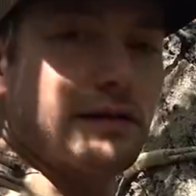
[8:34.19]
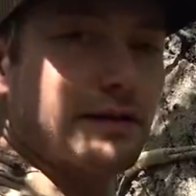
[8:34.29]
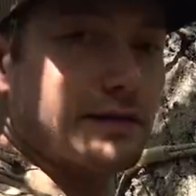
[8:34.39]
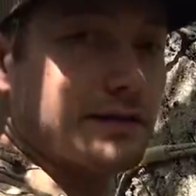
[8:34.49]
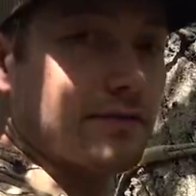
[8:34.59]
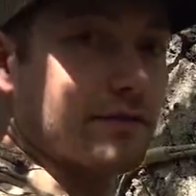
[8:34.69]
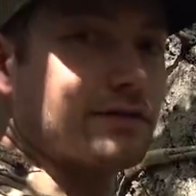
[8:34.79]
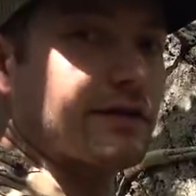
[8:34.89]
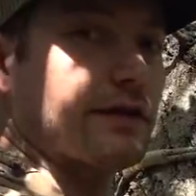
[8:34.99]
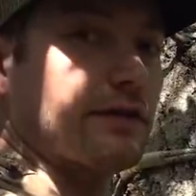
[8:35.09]
to see if
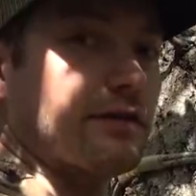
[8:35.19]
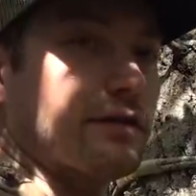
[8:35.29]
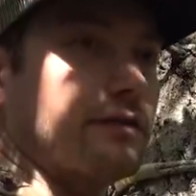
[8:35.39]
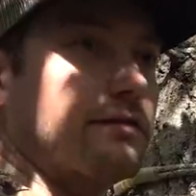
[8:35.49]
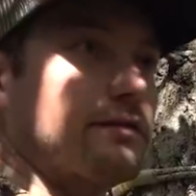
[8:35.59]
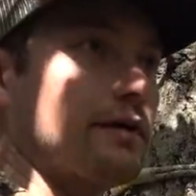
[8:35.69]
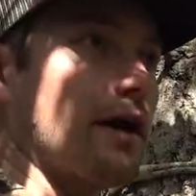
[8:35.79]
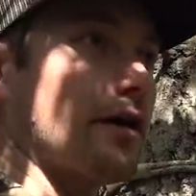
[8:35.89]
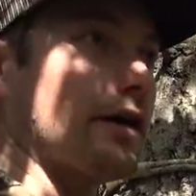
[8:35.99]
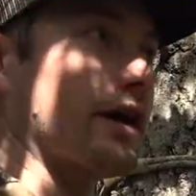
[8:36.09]
there's any deer that
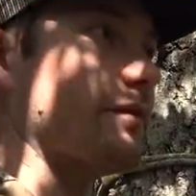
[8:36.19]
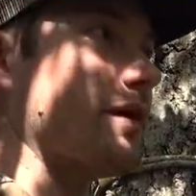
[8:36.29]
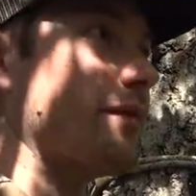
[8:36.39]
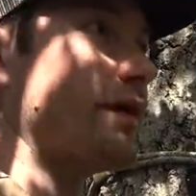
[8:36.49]
are going to come up